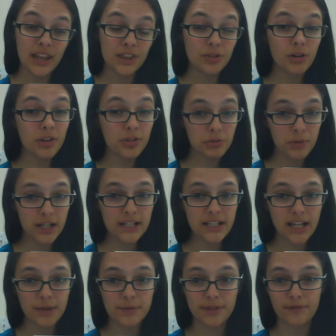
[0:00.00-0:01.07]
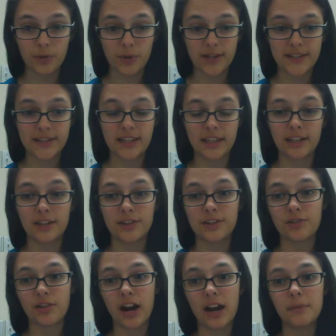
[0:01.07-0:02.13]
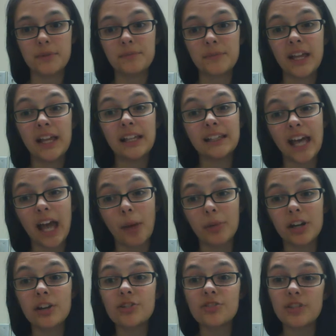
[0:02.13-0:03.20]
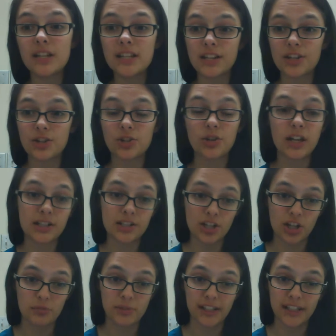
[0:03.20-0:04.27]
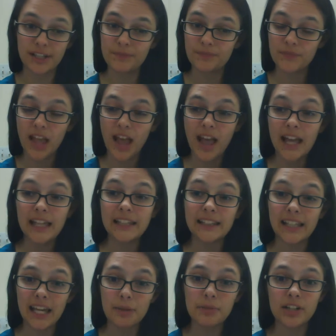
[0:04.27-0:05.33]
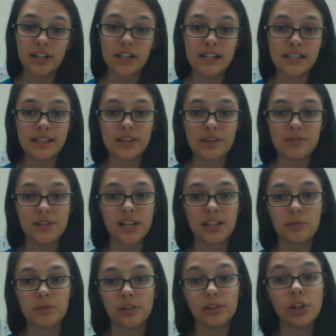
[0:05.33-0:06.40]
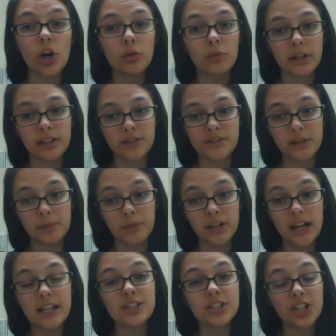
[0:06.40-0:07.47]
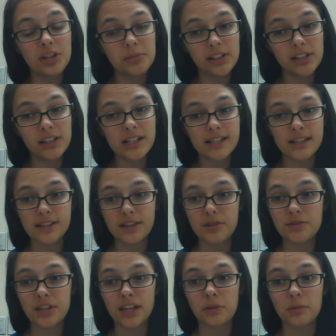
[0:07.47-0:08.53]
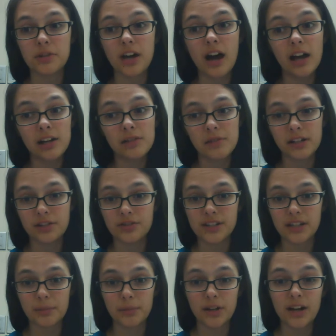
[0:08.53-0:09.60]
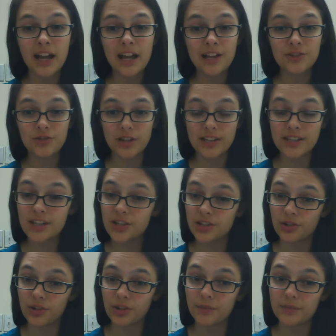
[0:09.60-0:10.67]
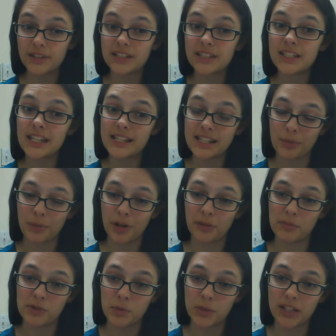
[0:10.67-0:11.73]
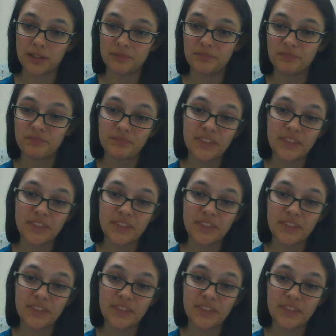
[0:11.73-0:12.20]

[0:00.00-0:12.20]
There are three types of forces that are described: laminar, transitional, and turbulent. Laminar is associated with a low Reynolds number, and turbulent is associated with a higher Reynolds number. Transitional is somewhere in between.